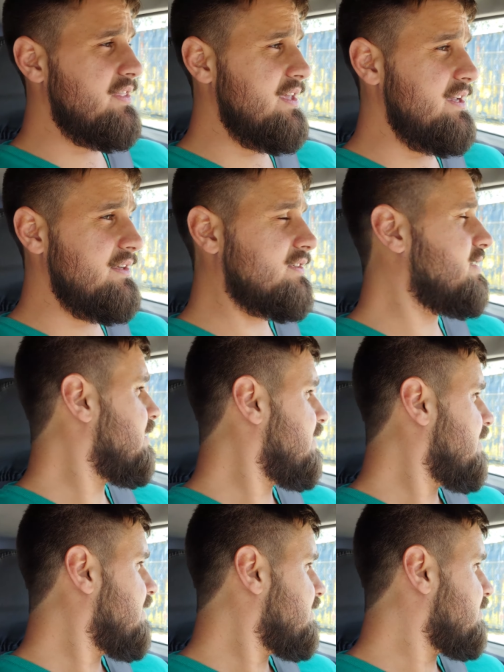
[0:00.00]
things,
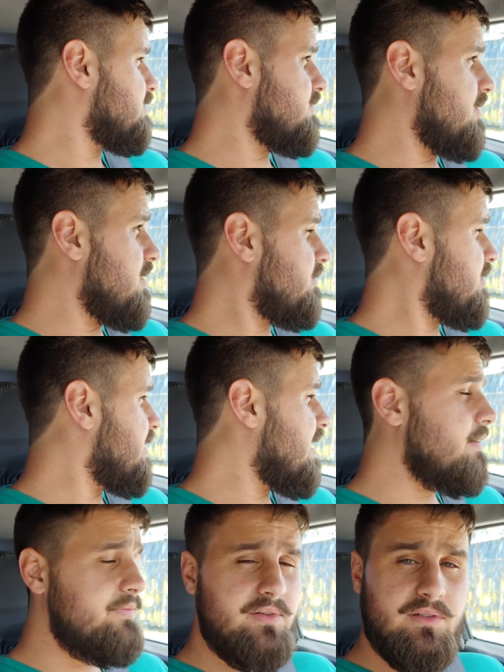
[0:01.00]
so it was very, very
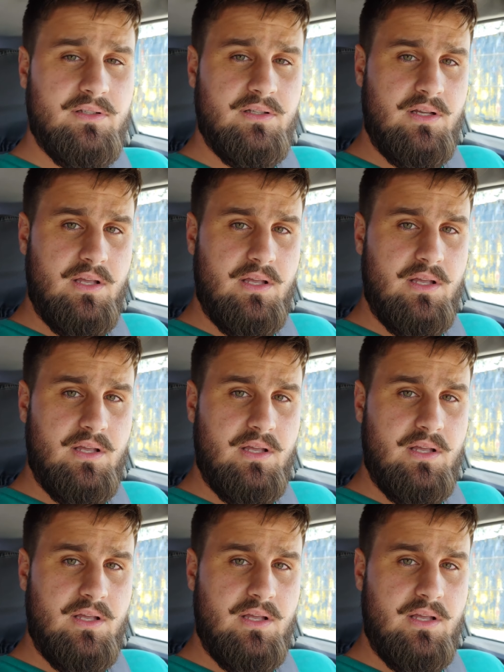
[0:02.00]
helpful.